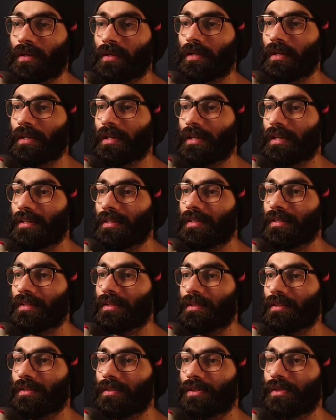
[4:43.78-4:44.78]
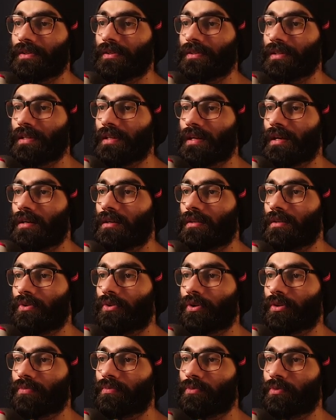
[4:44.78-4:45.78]
Again, I think here there are a
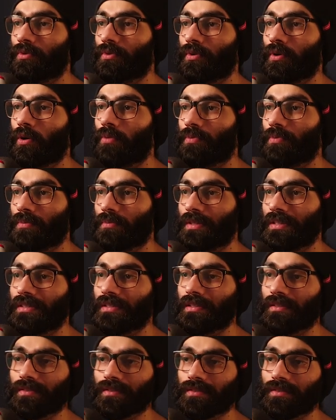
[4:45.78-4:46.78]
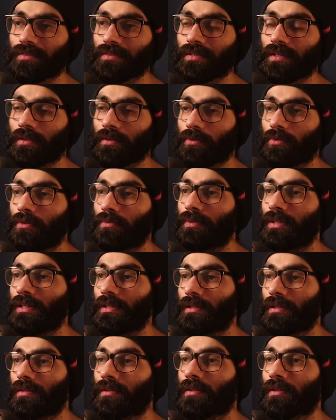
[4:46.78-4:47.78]
lot more optimizations that could be
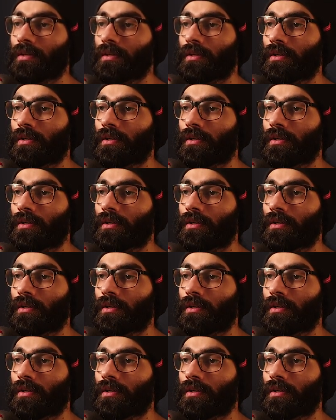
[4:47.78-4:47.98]
done.